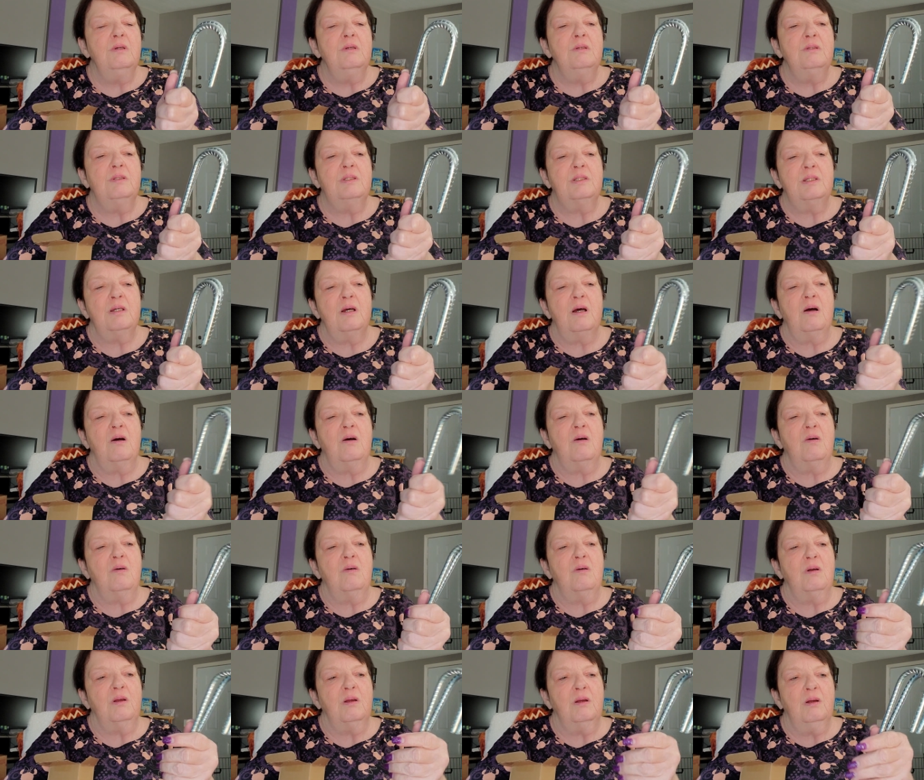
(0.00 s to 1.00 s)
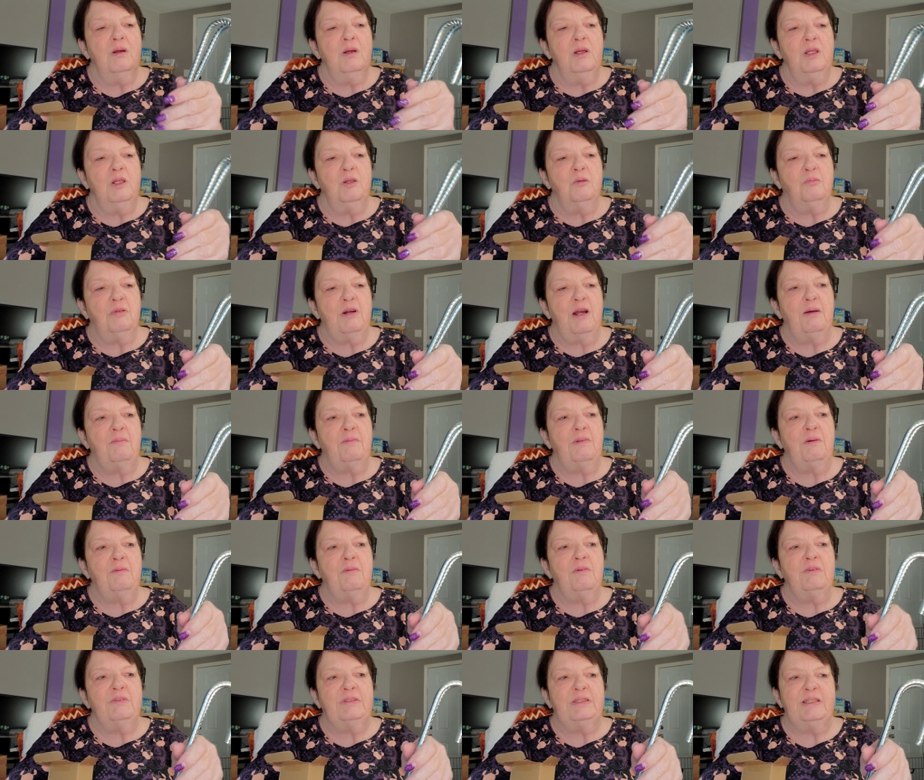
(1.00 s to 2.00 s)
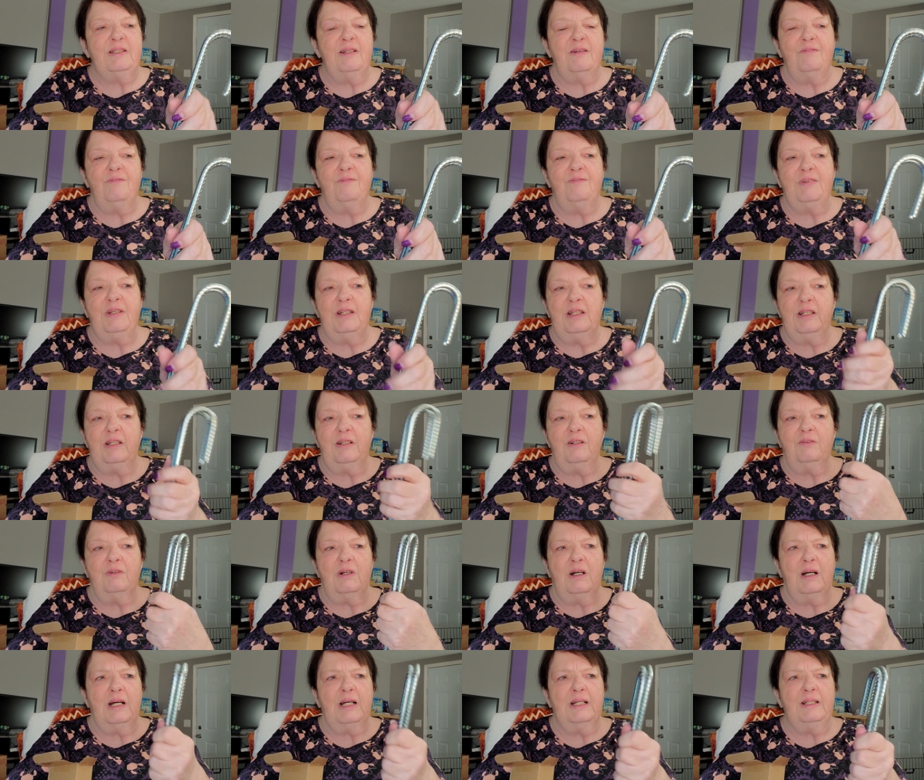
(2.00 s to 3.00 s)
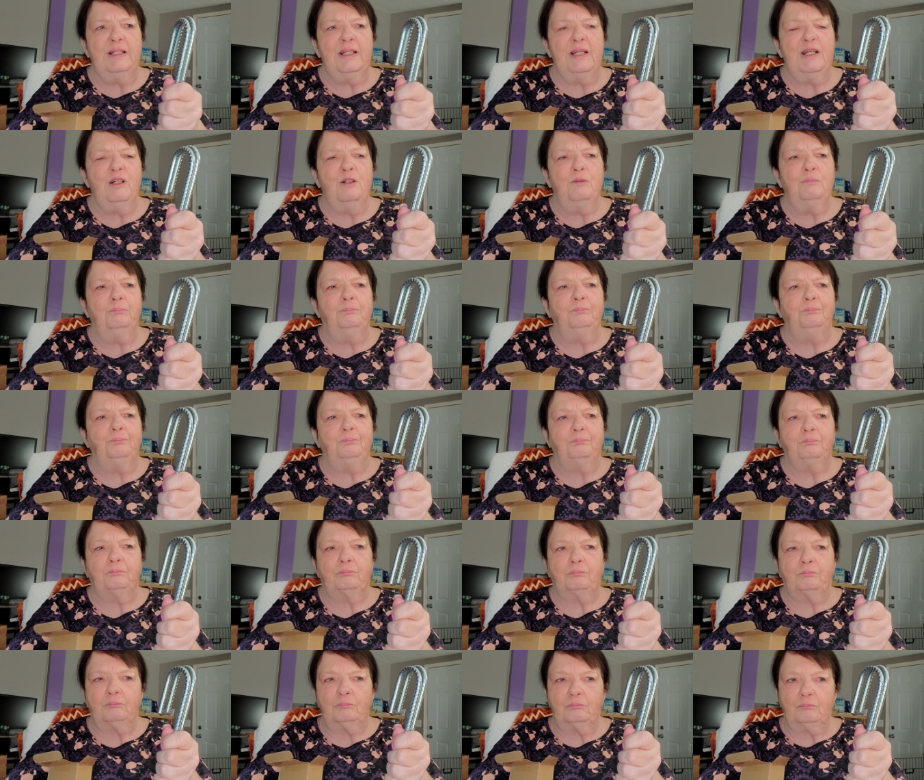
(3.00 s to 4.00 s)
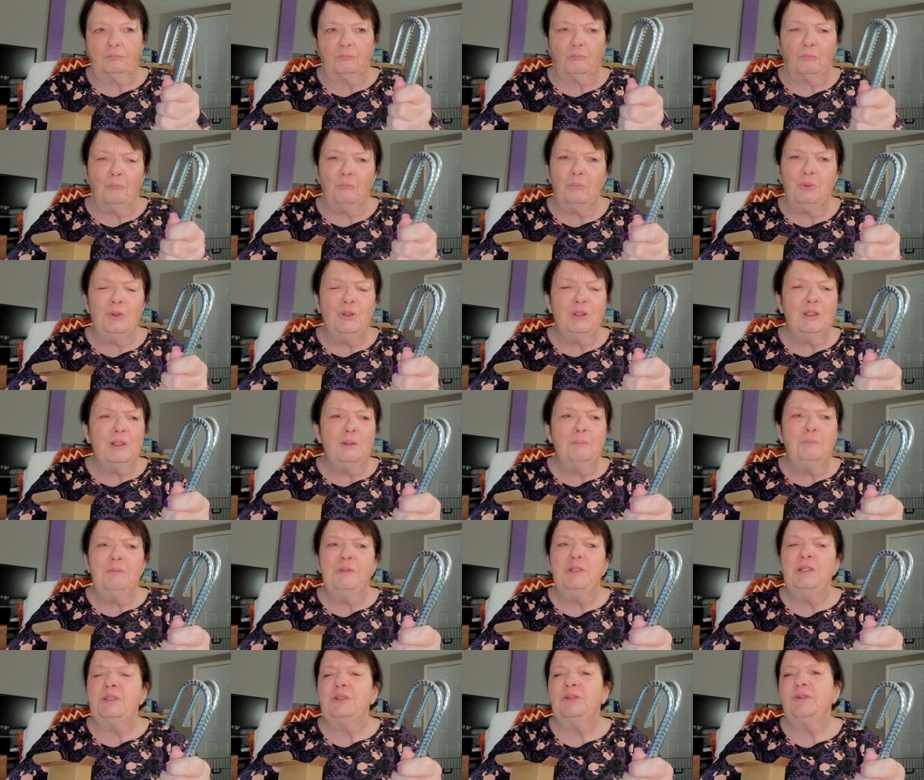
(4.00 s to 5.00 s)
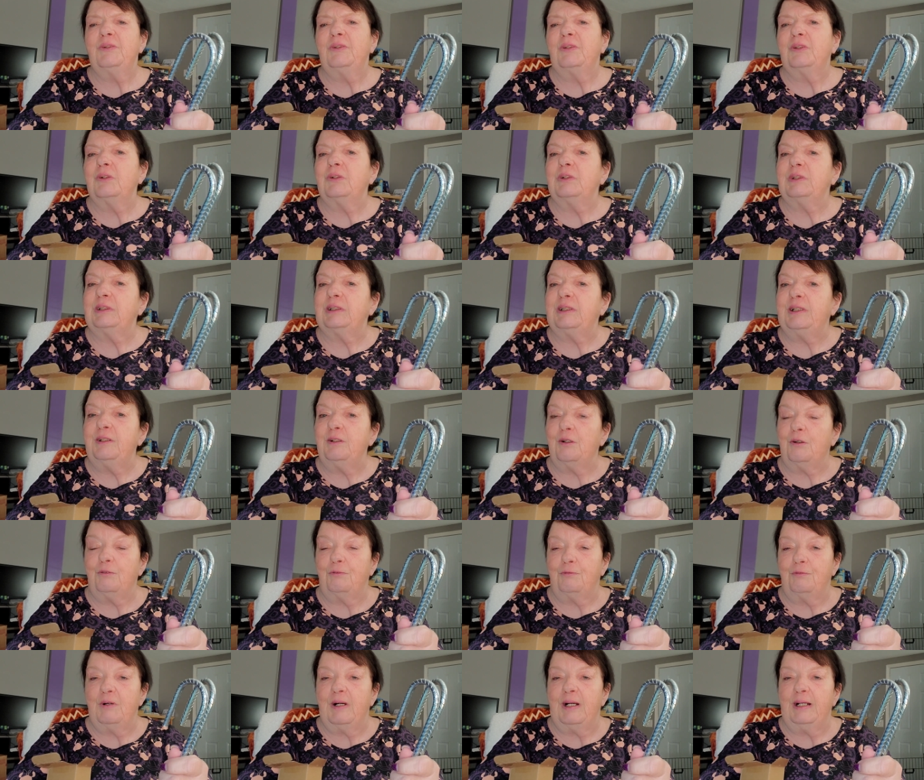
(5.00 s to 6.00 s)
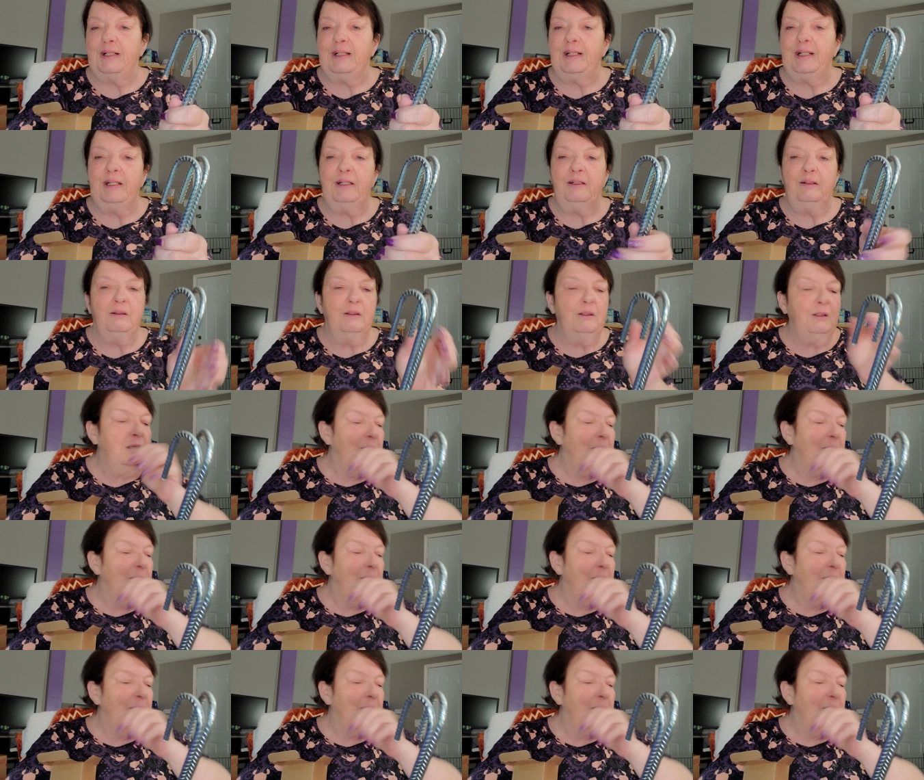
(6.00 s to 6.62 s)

So you probably won't see a video on them put up until Thursday or Friday.